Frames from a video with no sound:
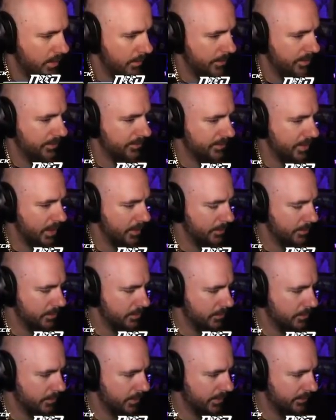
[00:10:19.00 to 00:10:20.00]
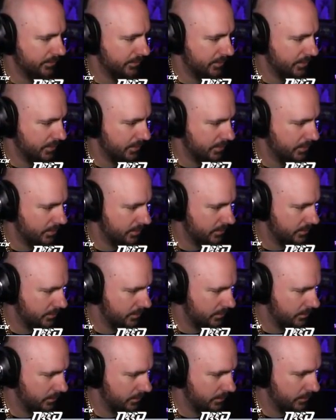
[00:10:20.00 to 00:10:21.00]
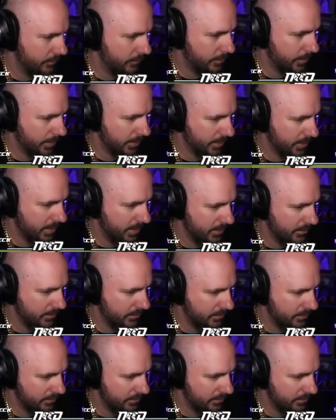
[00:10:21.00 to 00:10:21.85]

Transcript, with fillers: I mean, it's got to be quarterback sneak or fullback dive.